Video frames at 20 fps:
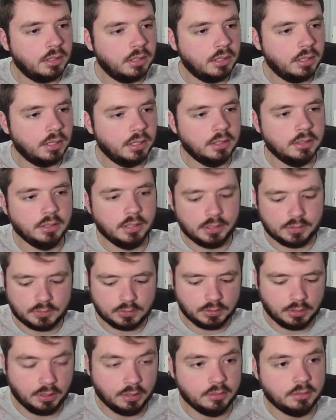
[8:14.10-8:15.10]
And let's
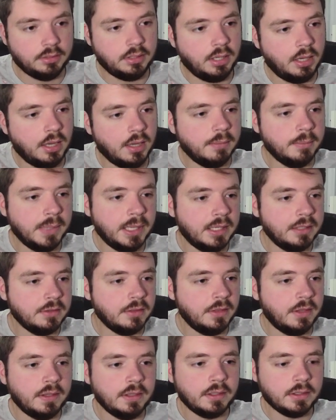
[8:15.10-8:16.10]

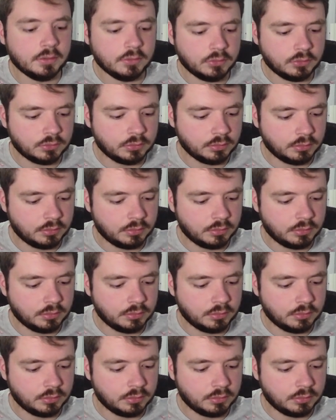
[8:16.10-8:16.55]
uncomment these.